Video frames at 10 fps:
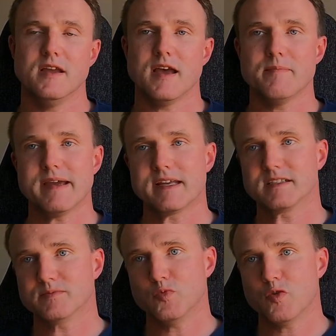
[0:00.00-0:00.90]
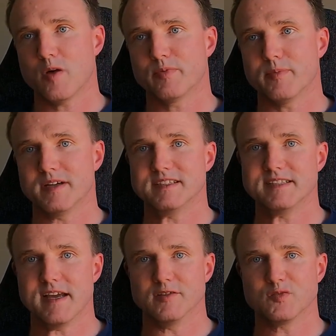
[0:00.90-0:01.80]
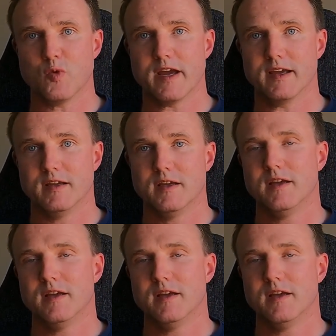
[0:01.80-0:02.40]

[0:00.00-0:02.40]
and making small compromises elsewhere.